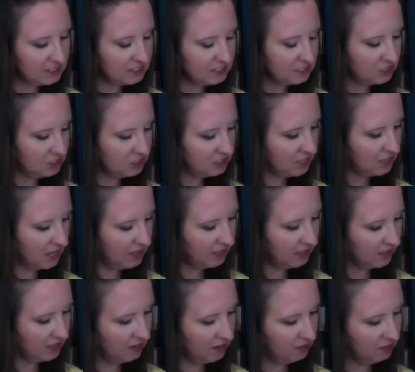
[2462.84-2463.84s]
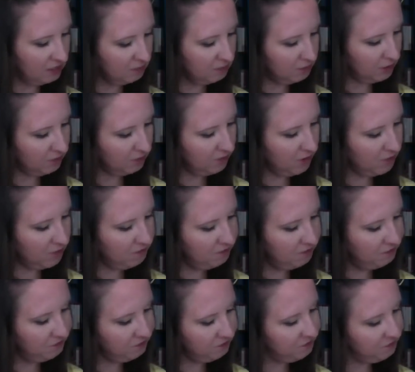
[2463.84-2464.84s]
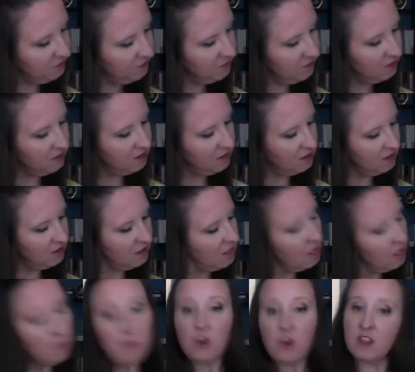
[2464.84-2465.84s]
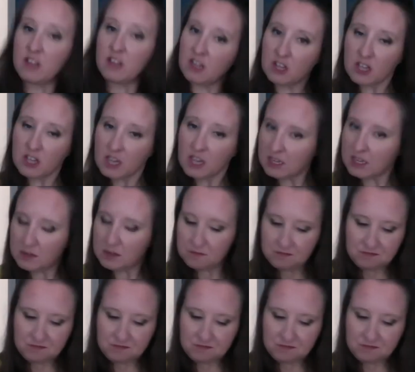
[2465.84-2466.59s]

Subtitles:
and just, I think that'll look beautiful the more that I look at it.